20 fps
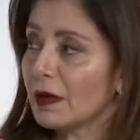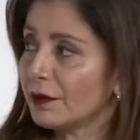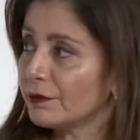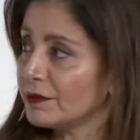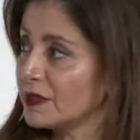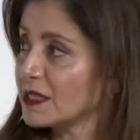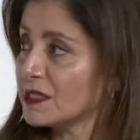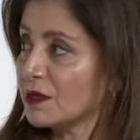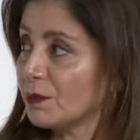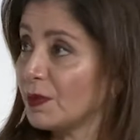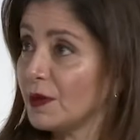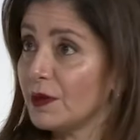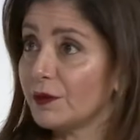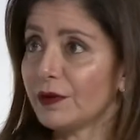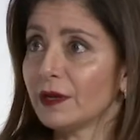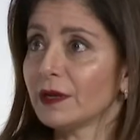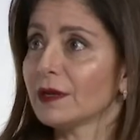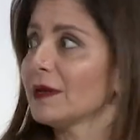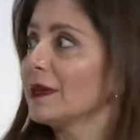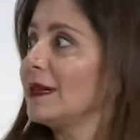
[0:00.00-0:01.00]

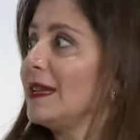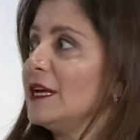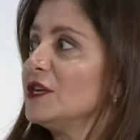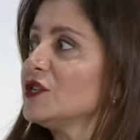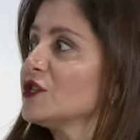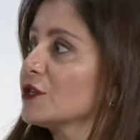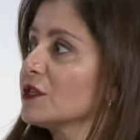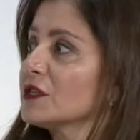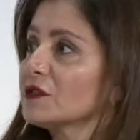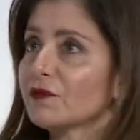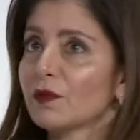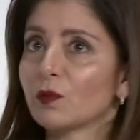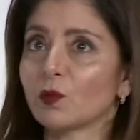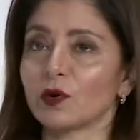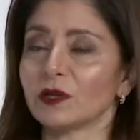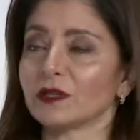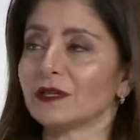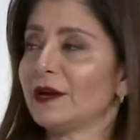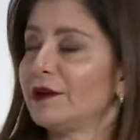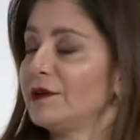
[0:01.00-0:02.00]
disappearing, glaciers from
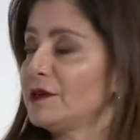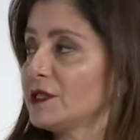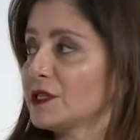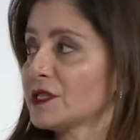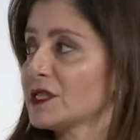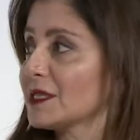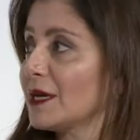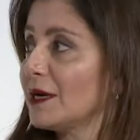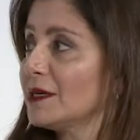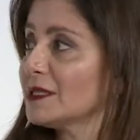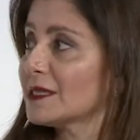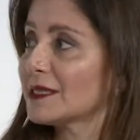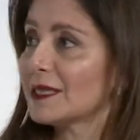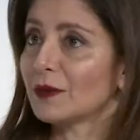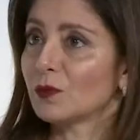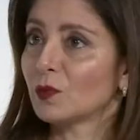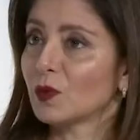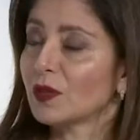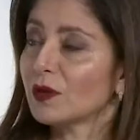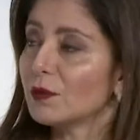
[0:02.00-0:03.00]
World Heritage Sites
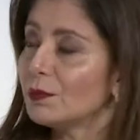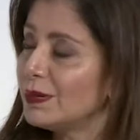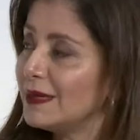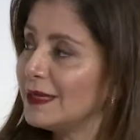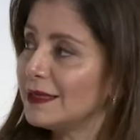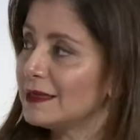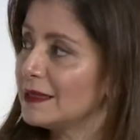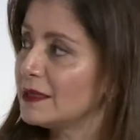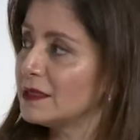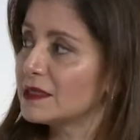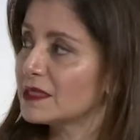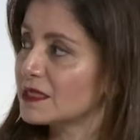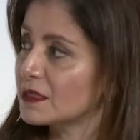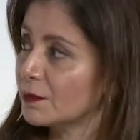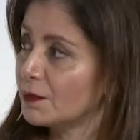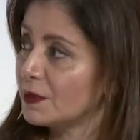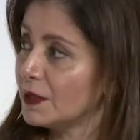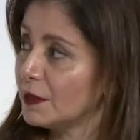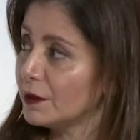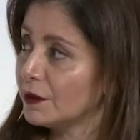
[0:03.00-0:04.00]
that will completely
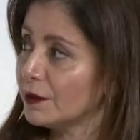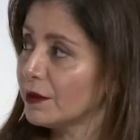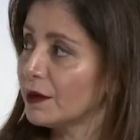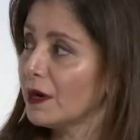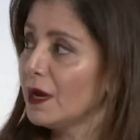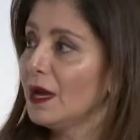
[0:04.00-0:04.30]
disappear.